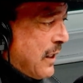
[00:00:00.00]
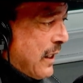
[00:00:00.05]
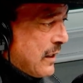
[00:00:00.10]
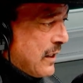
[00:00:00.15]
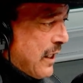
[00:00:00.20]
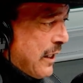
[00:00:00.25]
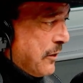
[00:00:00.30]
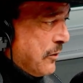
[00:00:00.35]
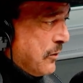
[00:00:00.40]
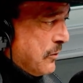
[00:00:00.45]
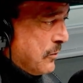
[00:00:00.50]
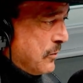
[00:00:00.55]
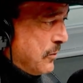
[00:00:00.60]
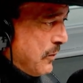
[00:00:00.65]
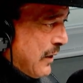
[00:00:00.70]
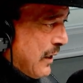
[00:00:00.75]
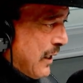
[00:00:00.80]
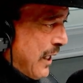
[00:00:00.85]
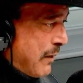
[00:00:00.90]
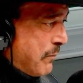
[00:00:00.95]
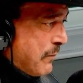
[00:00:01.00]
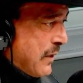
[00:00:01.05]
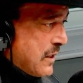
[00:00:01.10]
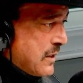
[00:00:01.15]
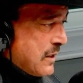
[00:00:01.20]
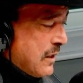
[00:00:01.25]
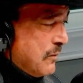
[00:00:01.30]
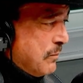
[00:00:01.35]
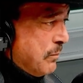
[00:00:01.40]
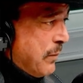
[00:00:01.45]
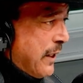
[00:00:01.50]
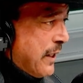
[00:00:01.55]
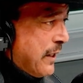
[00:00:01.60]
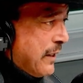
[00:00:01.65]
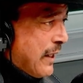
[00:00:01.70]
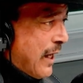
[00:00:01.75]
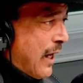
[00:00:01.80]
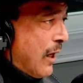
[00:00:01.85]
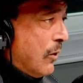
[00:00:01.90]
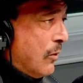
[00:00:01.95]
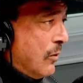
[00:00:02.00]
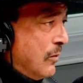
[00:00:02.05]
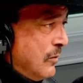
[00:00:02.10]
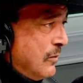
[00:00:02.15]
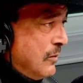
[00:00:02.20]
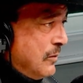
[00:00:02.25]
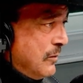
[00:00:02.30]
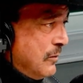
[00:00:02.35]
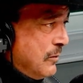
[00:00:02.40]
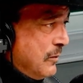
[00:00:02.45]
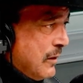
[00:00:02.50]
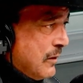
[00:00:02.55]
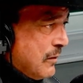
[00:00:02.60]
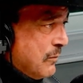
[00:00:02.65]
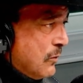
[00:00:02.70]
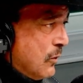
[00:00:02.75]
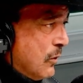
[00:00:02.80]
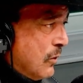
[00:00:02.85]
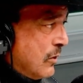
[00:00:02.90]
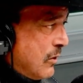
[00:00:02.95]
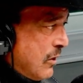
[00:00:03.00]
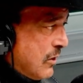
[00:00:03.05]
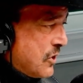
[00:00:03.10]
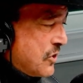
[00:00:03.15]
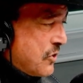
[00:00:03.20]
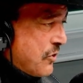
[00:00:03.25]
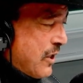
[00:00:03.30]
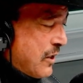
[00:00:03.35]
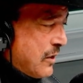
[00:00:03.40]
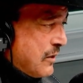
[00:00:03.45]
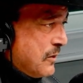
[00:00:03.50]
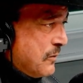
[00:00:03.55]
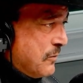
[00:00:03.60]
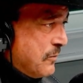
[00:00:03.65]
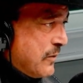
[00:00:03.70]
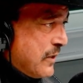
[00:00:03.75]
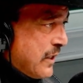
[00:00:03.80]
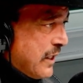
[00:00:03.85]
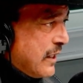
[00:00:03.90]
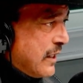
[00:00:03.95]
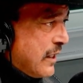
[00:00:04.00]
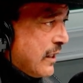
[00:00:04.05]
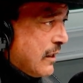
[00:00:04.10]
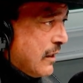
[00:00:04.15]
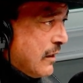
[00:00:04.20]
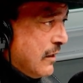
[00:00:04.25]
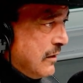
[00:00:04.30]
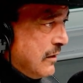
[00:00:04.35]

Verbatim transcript: kind of like myself better now, more constructive thinking,